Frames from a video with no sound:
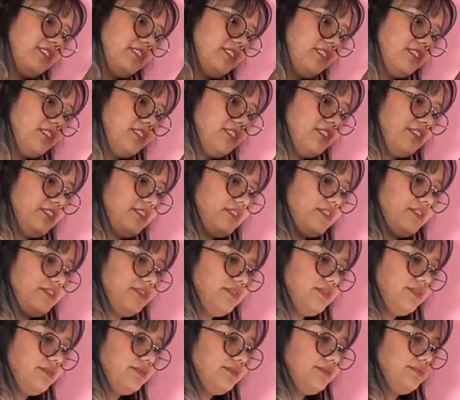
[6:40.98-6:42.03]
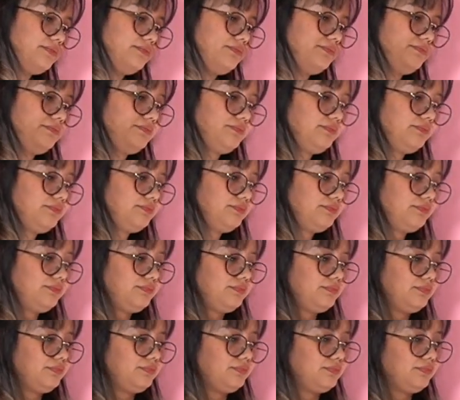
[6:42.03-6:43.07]

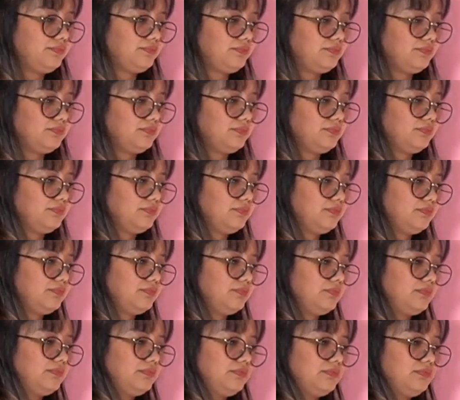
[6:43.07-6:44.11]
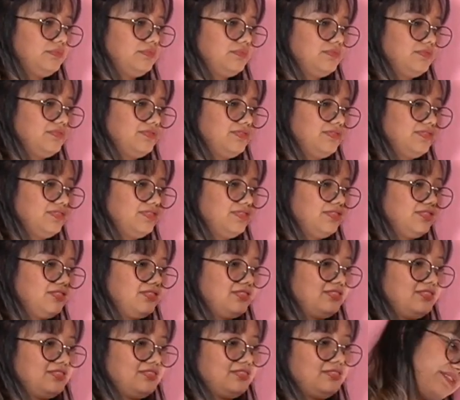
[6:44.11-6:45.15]

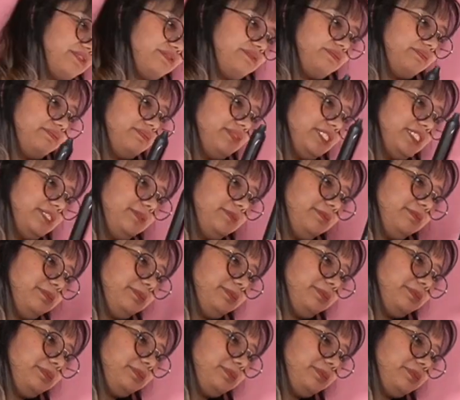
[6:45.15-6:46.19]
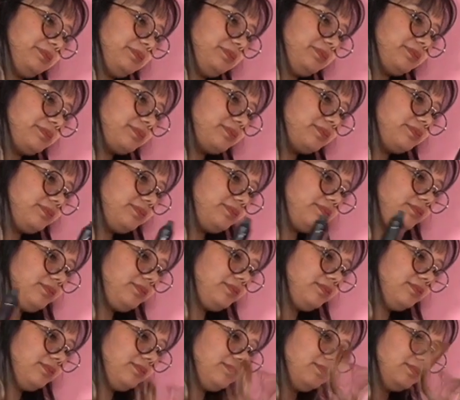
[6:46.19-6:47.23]

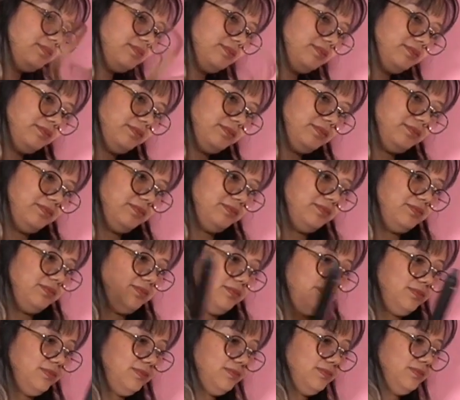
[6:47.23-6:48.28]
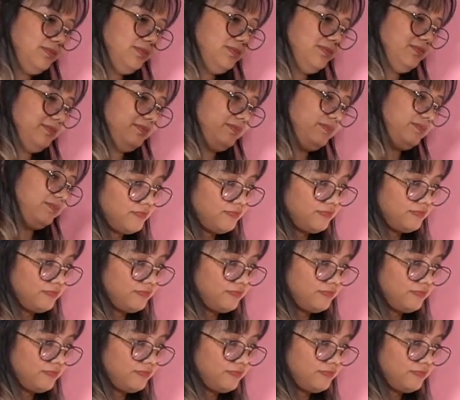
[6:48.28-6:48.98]
No words are spoken by the person on screen.